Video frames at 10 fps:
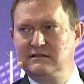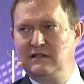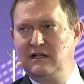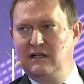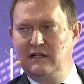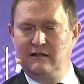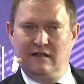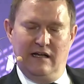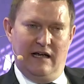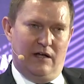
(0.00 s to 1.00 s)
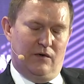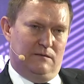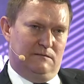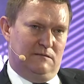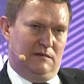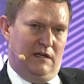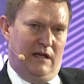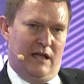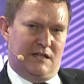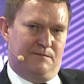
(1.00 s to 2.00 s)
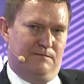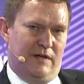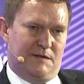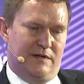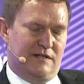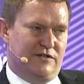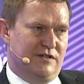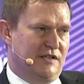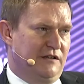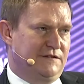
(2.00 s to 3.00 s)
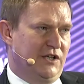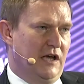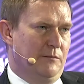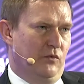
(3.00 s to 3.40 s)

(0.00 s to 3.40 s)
And now it's been such a tough time.